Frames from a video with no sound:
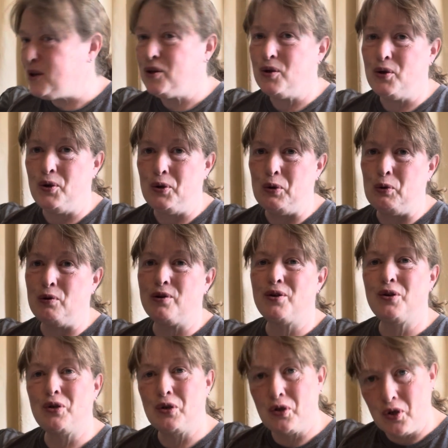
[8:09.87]
new
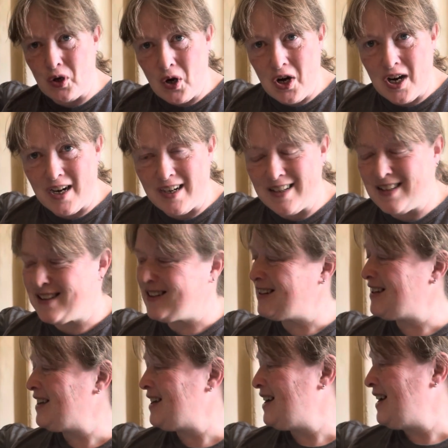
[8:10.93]
start
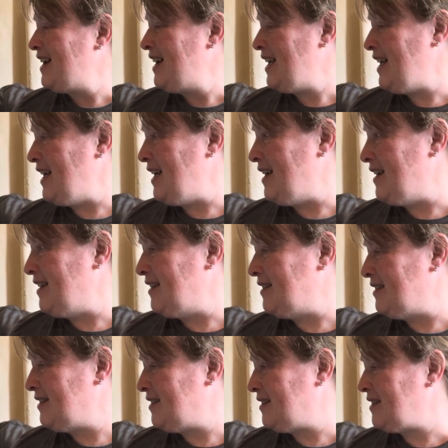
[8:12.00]

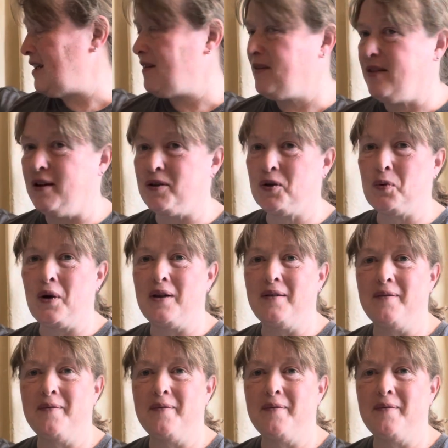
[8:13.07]
is this one.